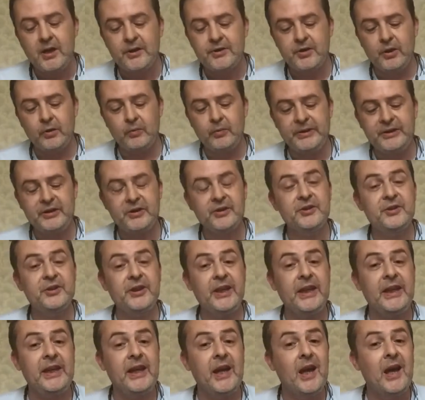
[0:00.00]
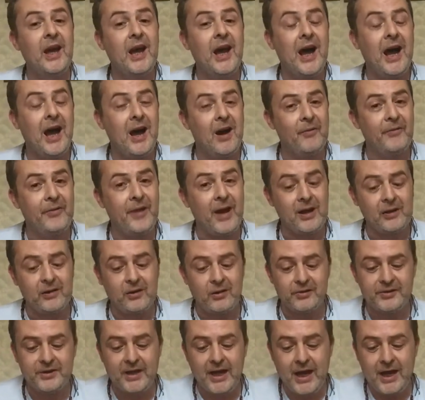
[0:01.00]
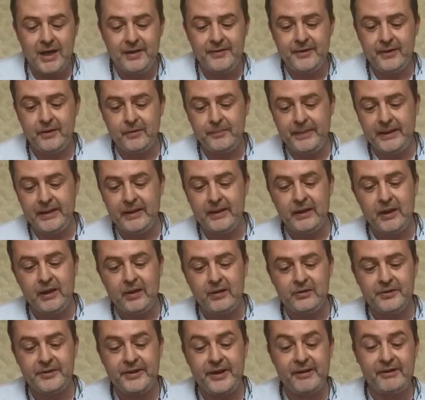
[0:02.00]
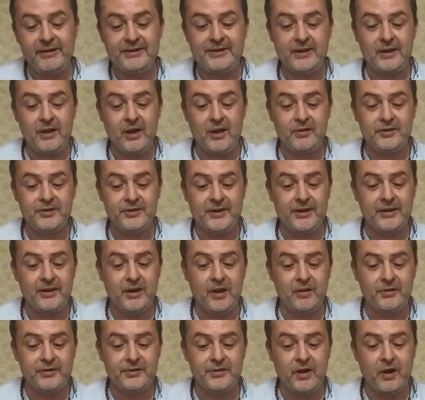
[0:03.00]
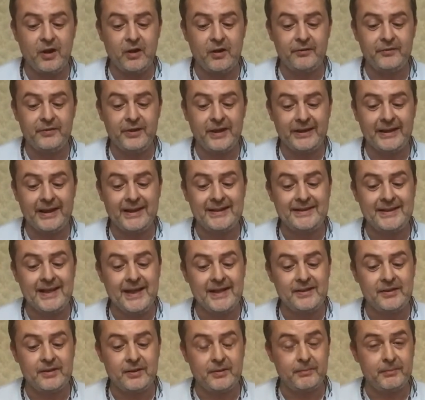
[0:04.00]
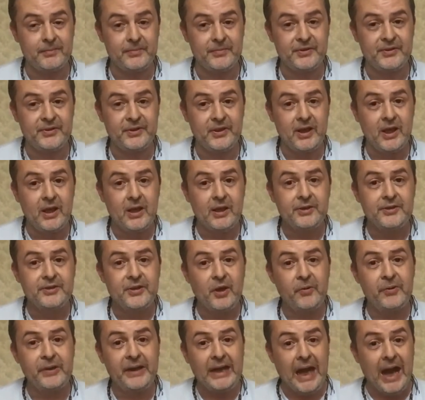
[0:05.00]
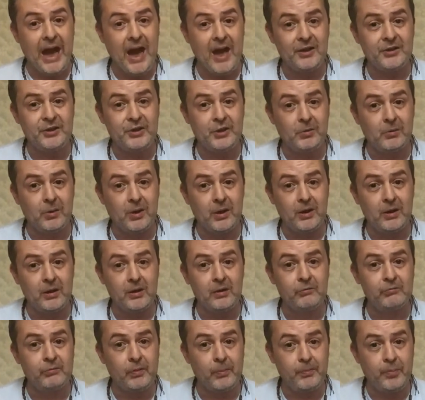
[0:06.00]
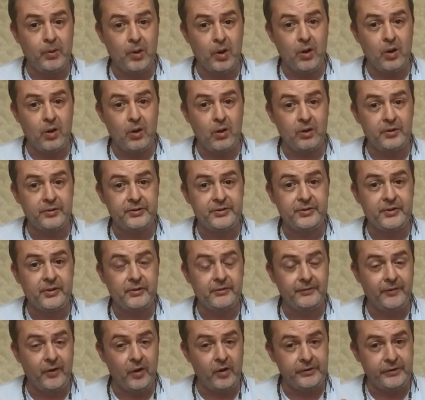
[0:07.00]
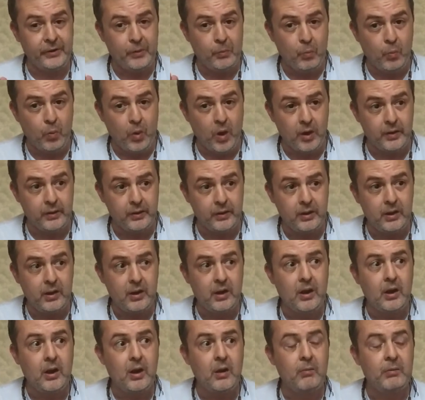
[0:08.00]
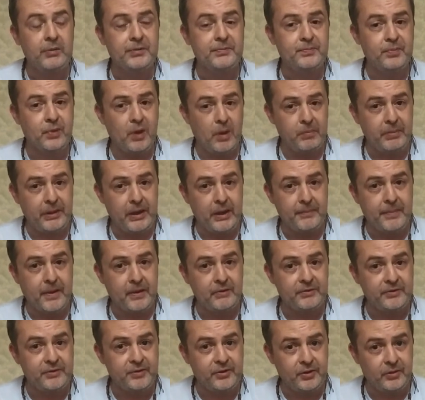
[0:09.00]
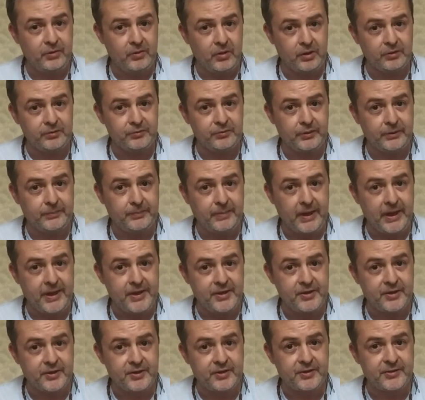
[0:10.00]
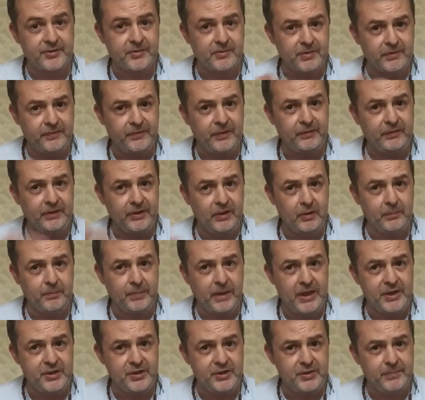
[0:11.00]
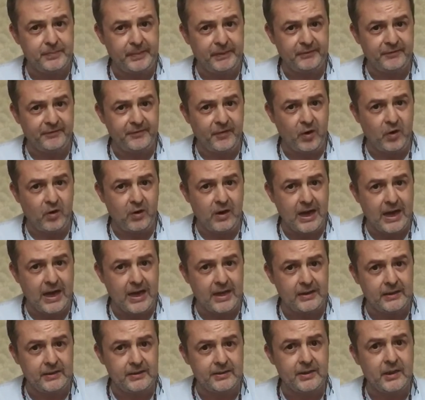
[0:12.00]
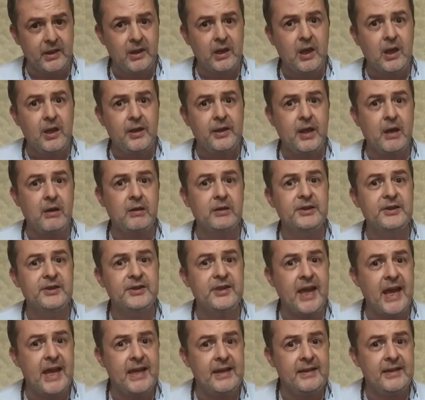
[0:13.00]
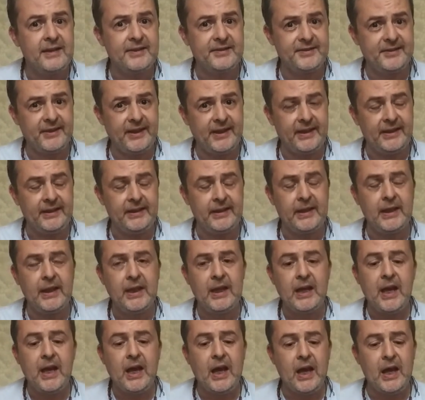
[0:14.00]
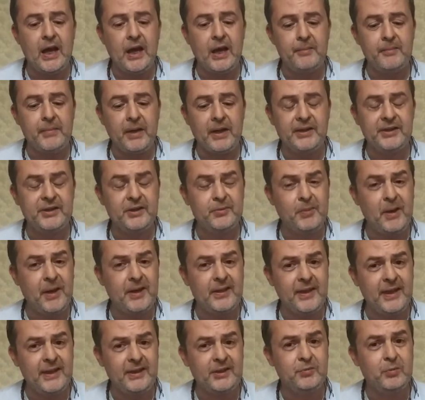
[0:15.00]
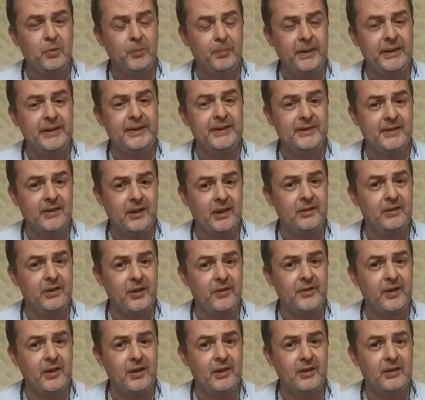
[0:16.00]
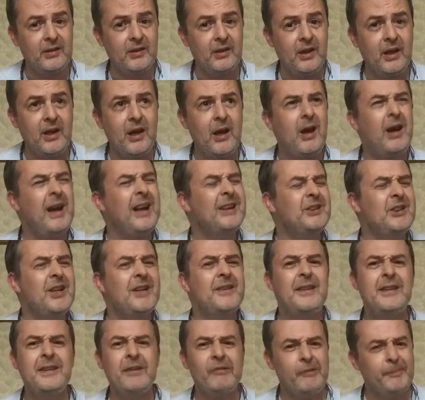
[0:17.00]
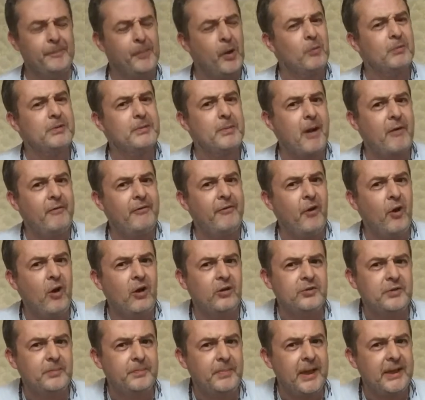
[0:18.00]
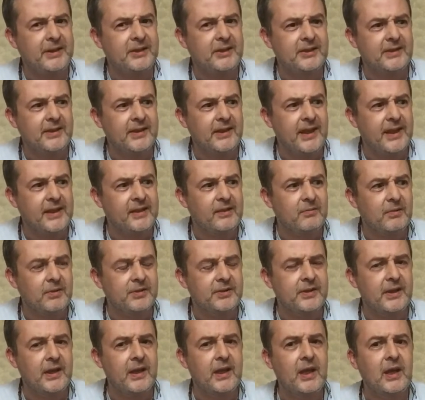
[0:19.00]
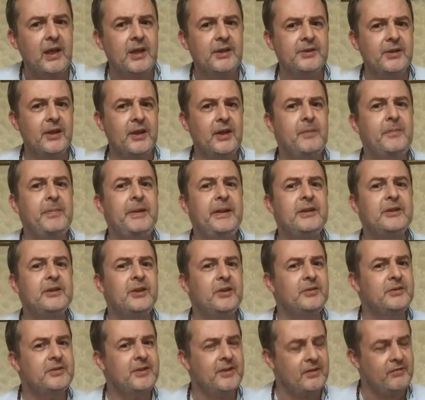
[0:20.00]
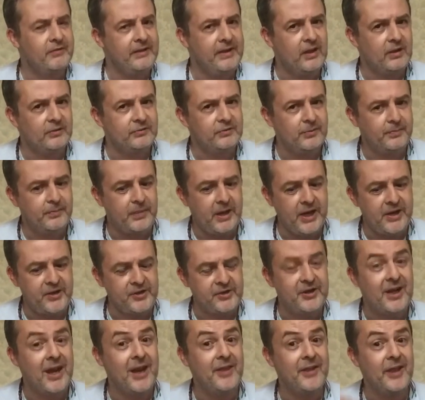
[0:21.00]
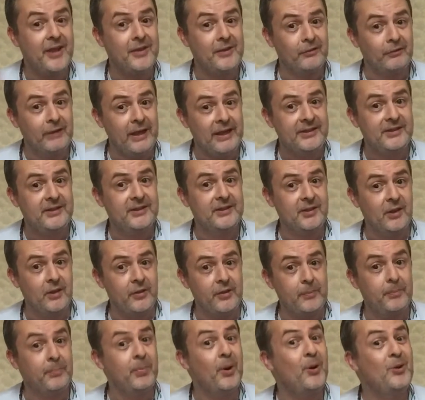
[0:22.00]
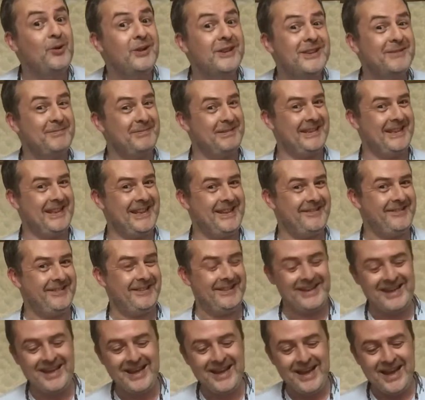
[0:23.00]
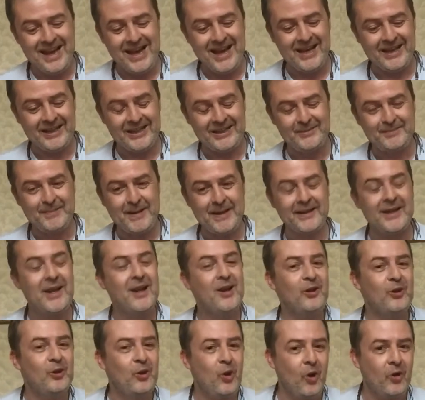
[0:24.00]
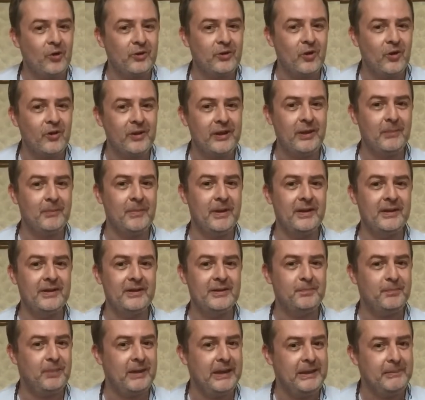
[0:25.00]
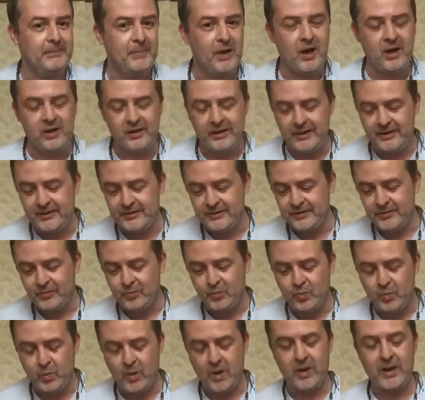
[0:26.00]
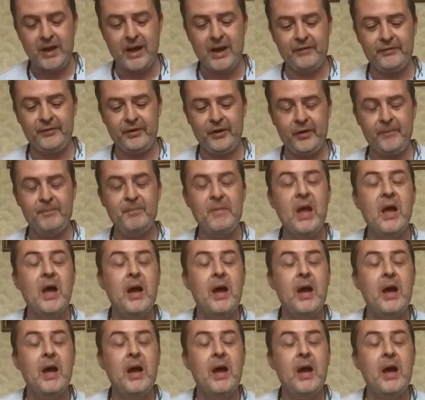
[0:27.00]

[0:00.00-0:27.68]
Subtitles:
So we shall see how that goes. And there is loads and loads of like addendums. So the actual report, Volume 1, was probably about 200 pages, because there was 50 odd pages beforehand that was setting the scene. I suspect this will be another... Actually, I think the report was about 400 pages in length, wasn't it? So it'll be 200 to 300 pages, and then the rest is all the bonus material. I expect court documents, plea bargains, what have you.